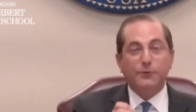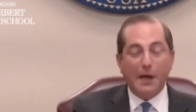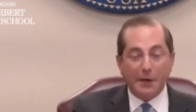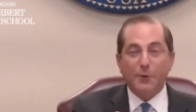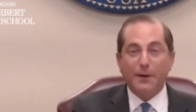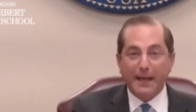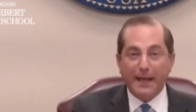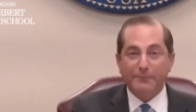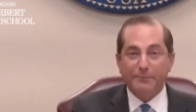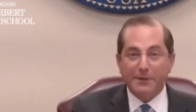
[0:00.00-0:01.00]
was not going to
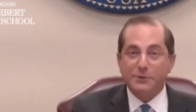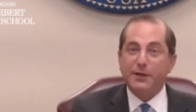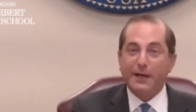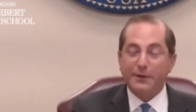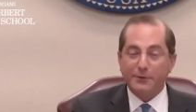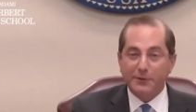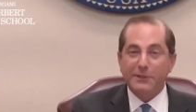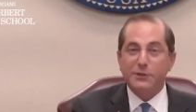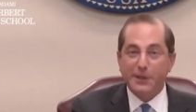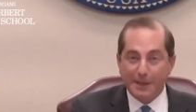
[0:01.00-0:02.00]
have much that I could
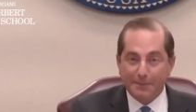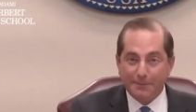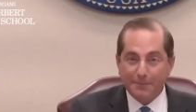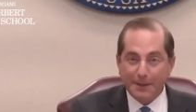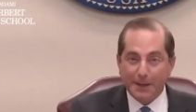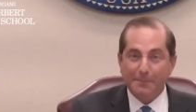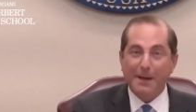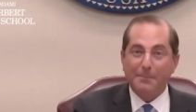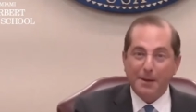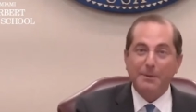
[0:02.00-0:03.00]
teach him
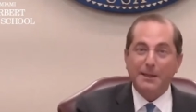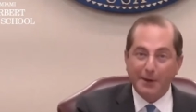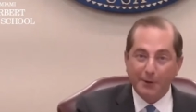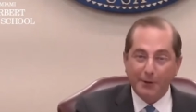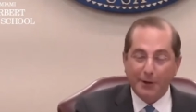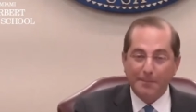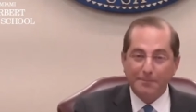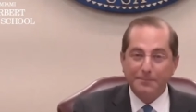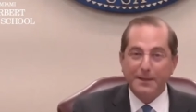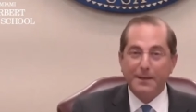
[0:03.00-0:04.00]
about public health
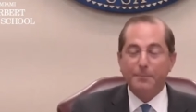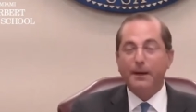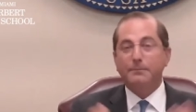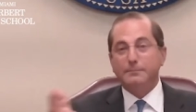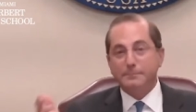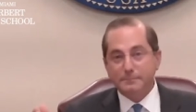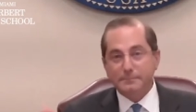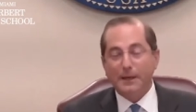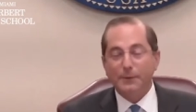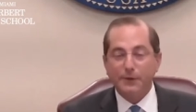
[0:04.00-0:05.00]
law, but
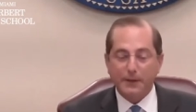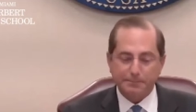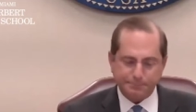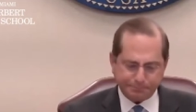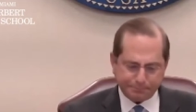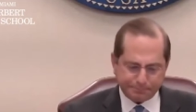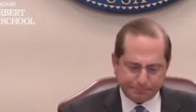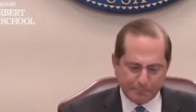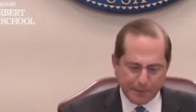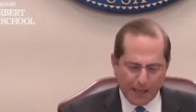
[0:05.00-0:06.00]
I was there.
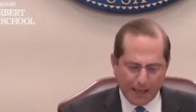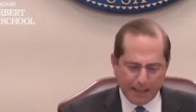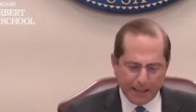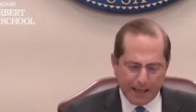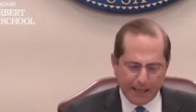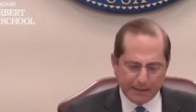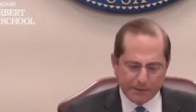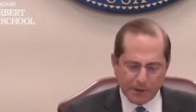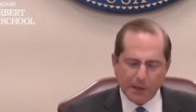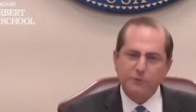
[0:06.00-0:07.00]
And I
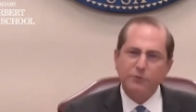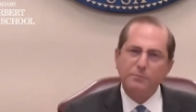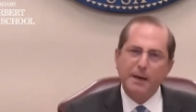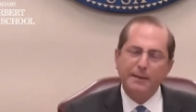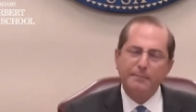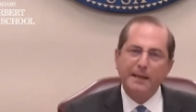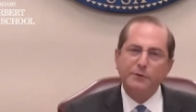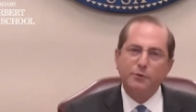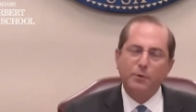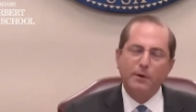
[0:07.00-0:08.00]
talked to my
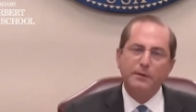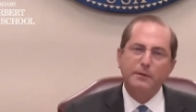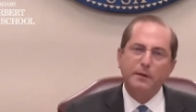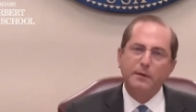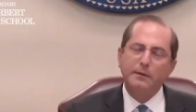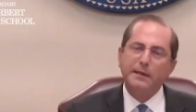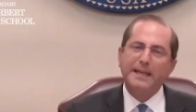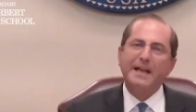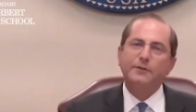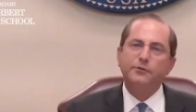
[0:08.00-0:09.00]
mentor,
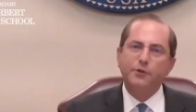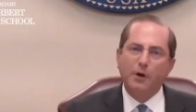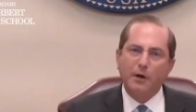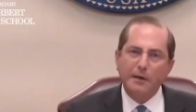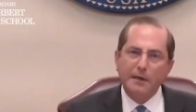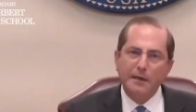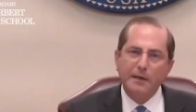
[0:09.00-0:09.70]
Ken Starr,